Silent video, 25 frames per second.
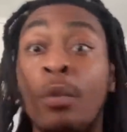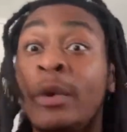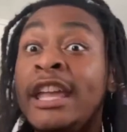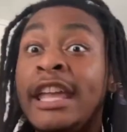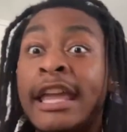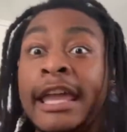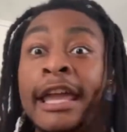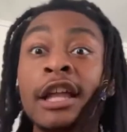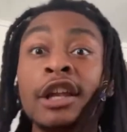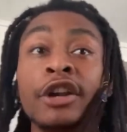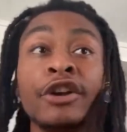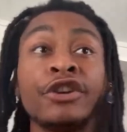We
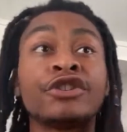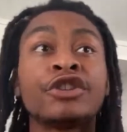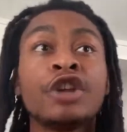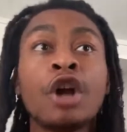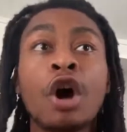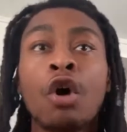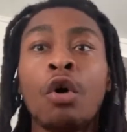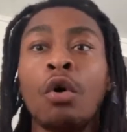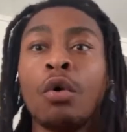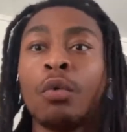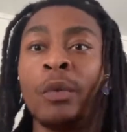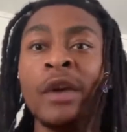healers
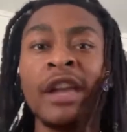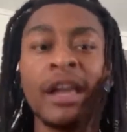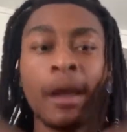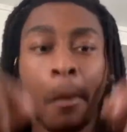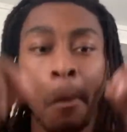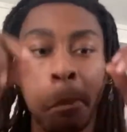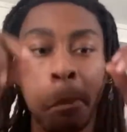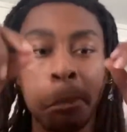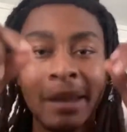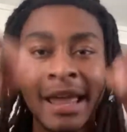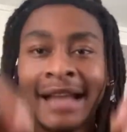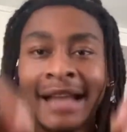know we
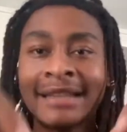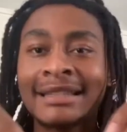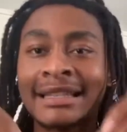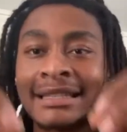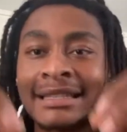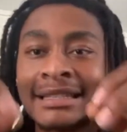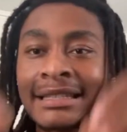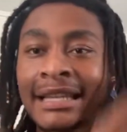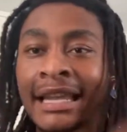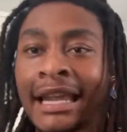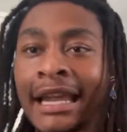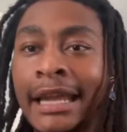can plant a
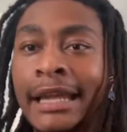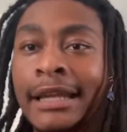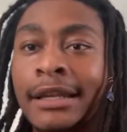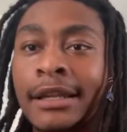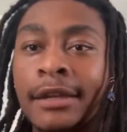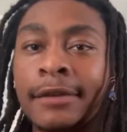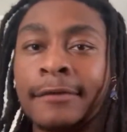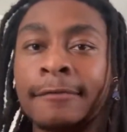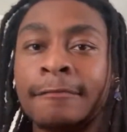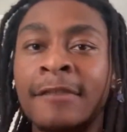seed,